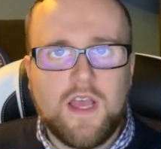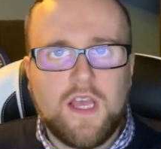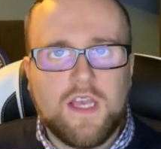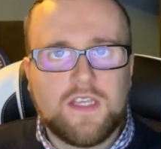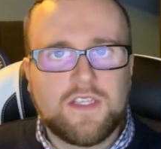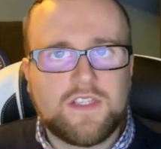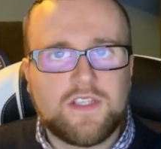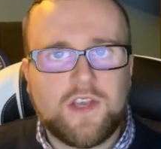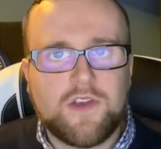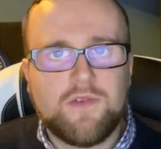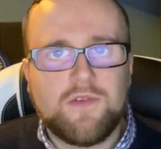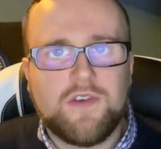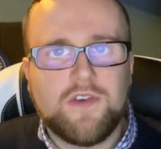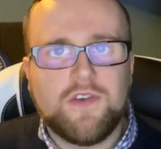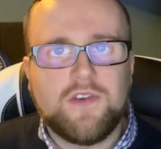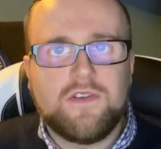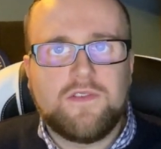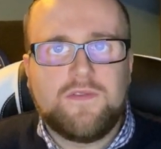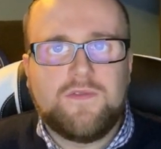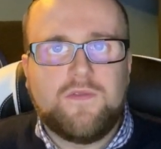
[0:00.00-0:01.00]
so
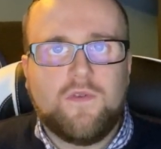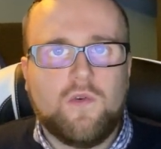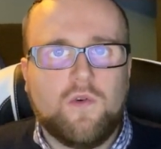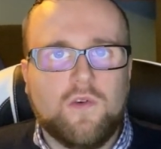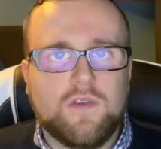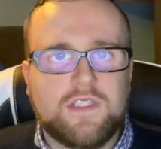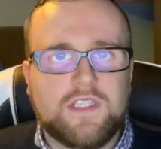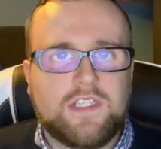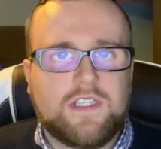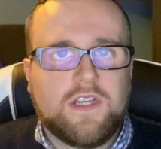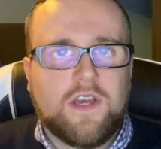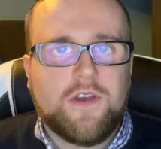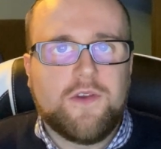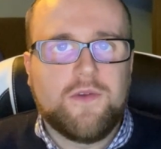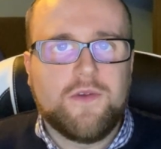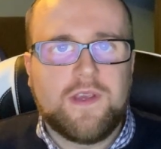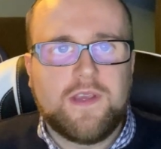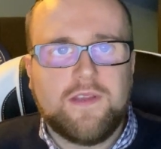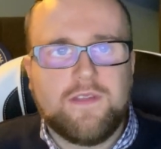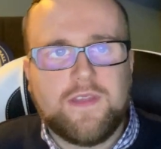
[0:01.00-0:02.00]
good for Stoke.